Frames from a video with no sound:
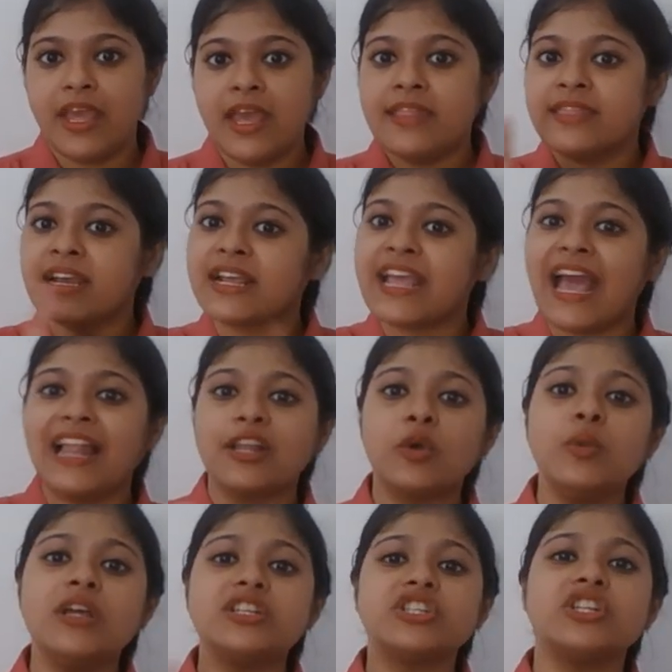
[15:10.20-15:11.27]
The
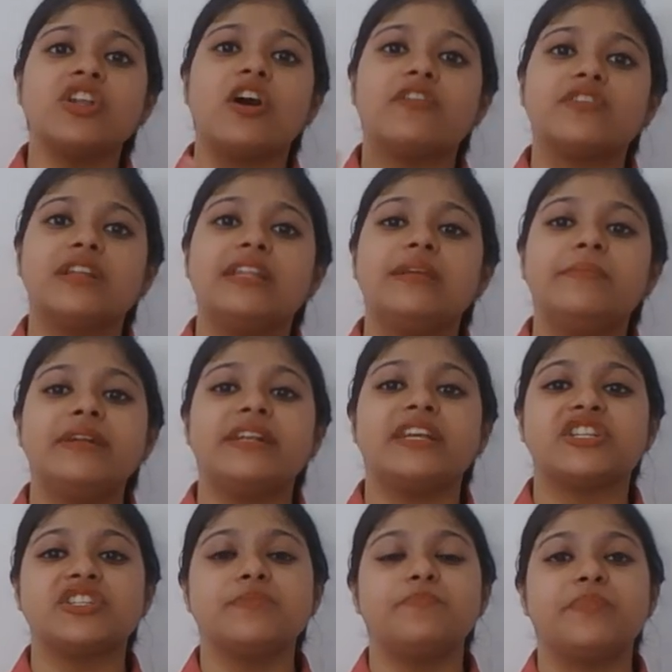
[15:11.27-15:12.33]
calculation of the
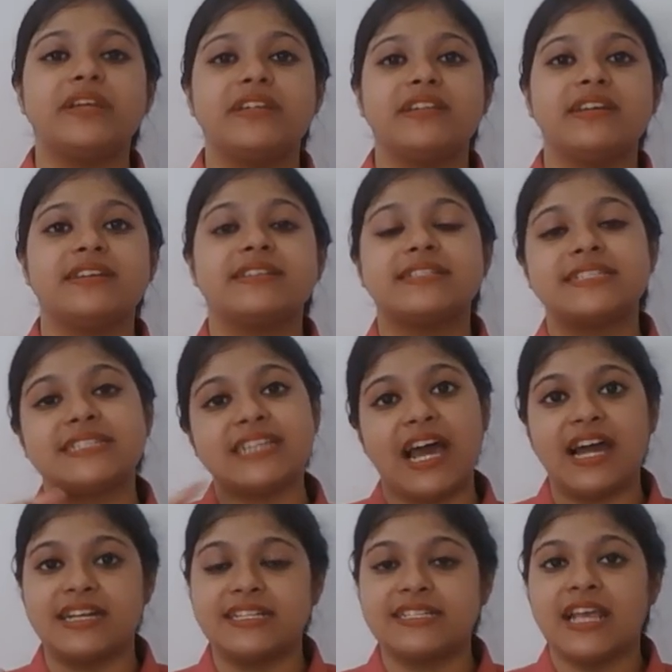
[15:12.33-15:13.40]
limitation period
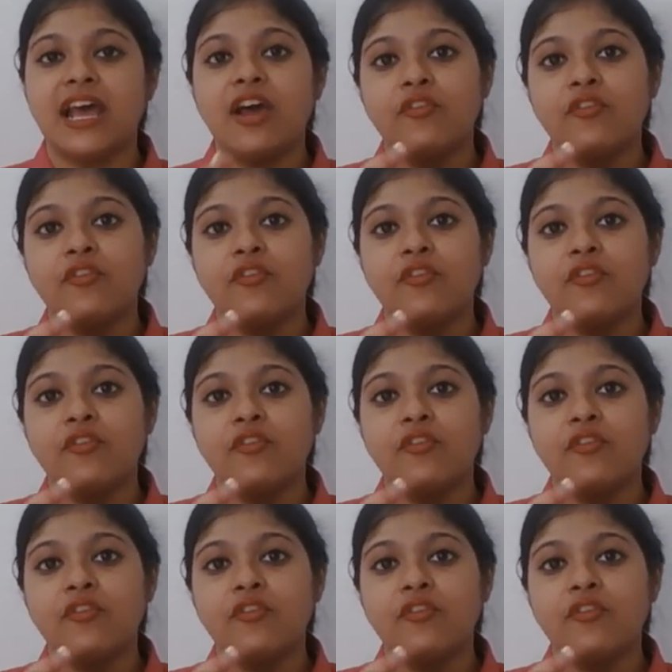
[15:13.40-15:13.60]
starts